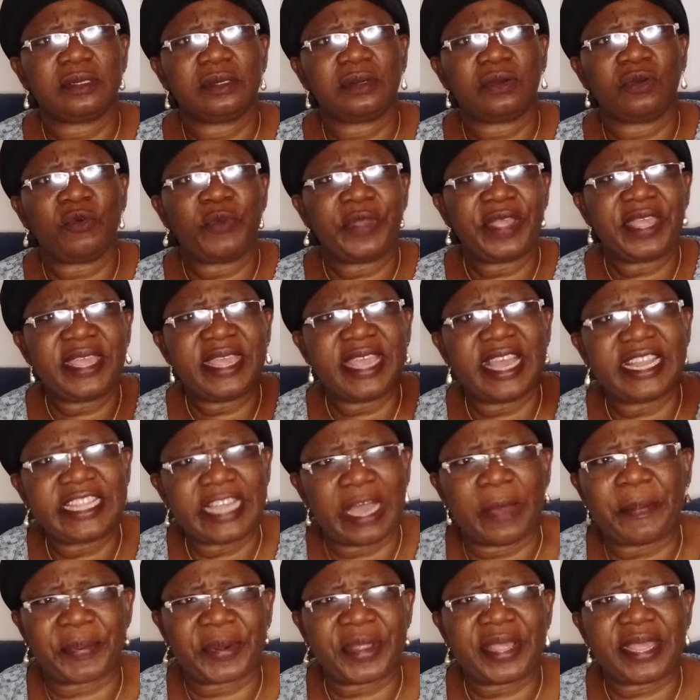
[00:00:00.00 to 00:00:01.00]
will hear
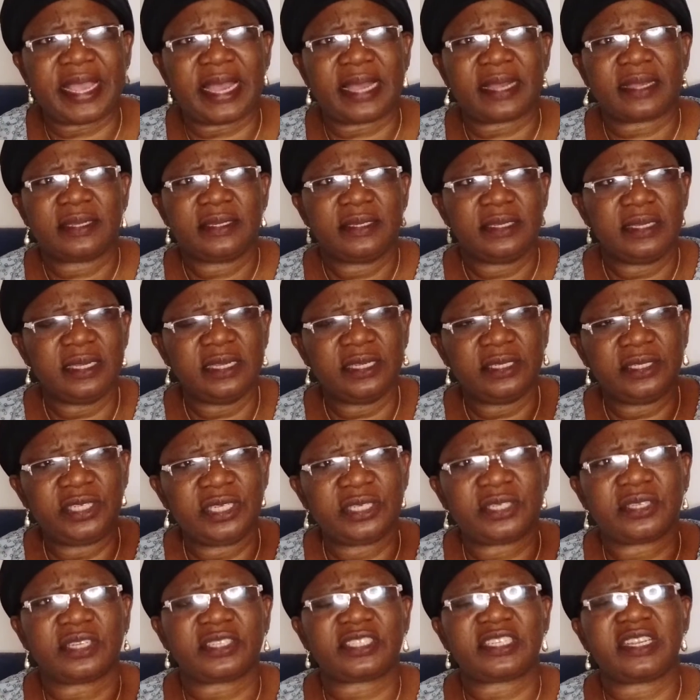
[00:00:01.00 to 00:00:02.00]
their prayer. In
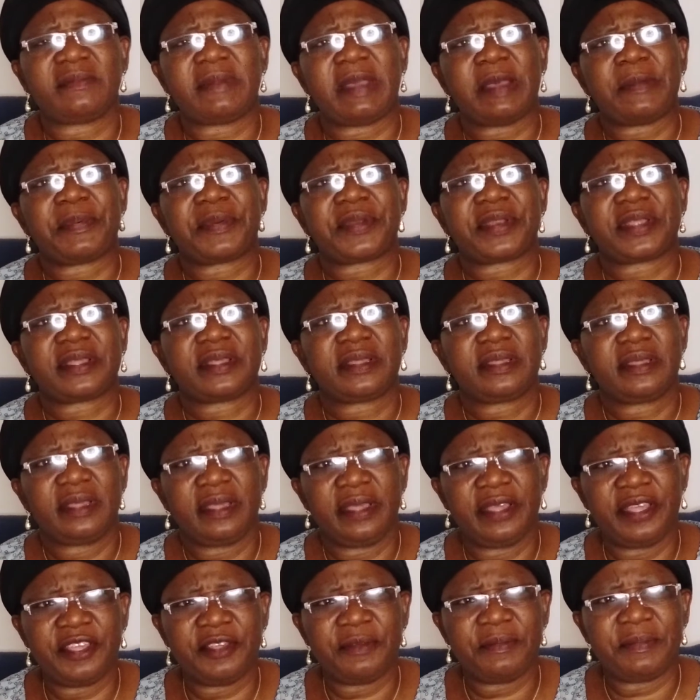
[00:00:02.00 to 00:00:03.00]
Jesus' name I pray.
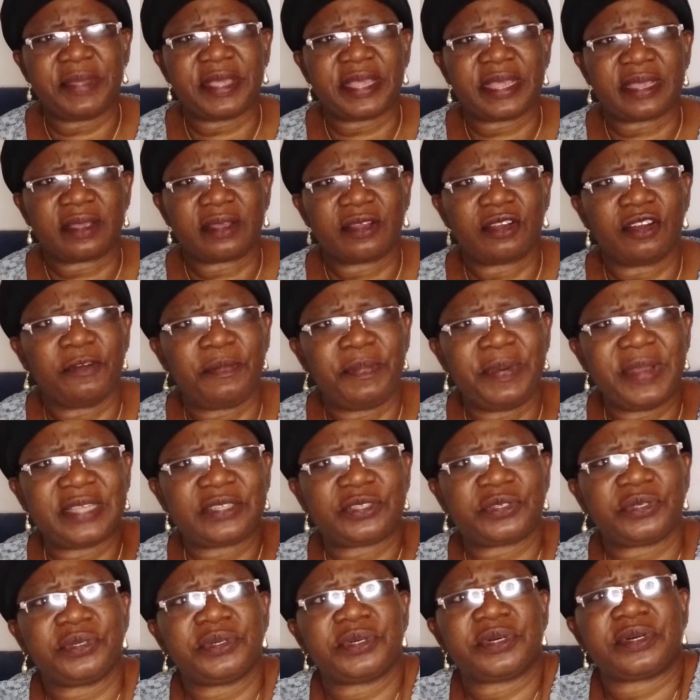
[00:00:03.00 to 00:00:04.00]
Amen. God
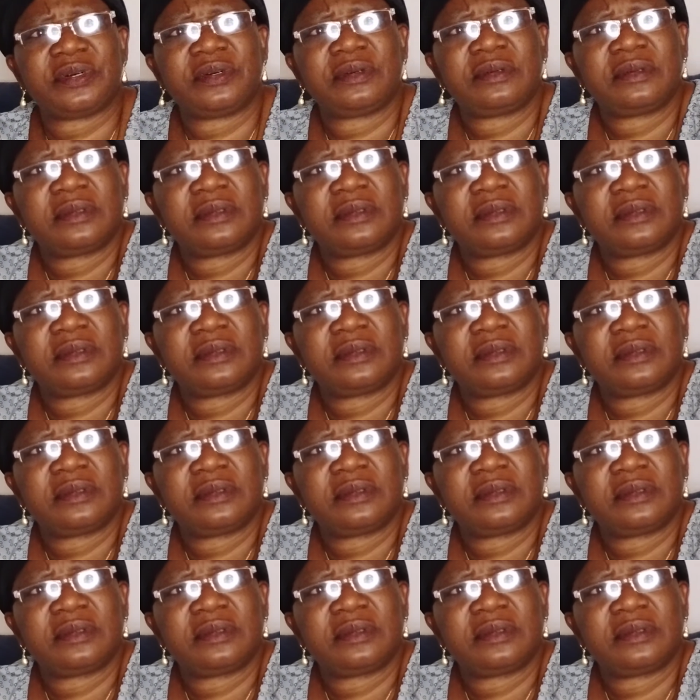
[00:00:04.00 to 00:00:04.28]
bless you all.